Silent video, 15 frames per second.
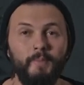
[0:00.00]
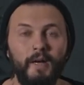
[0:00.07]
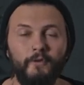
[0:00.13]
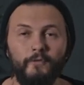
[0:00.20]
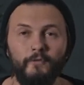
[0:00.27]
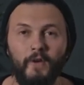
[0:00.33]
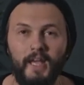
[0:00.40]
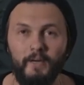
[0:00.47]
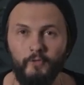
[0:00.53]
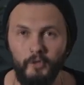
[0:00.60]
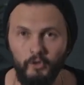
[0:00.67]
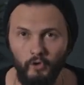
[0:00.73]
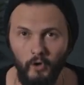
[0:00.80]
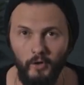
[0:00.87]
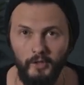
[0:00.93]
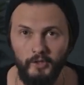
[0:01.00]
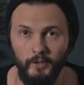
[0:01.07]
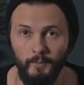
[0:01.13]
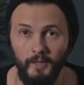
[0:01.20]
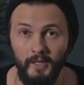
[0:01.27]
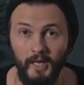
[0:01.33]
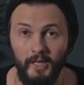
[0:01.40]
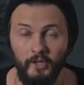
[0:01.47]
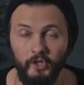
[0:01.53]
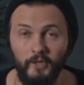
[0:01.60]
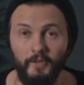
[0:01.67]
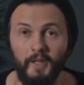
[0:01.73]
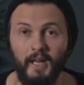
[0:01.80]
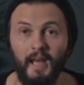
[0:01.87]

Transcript: using the Orphic wallet. and then he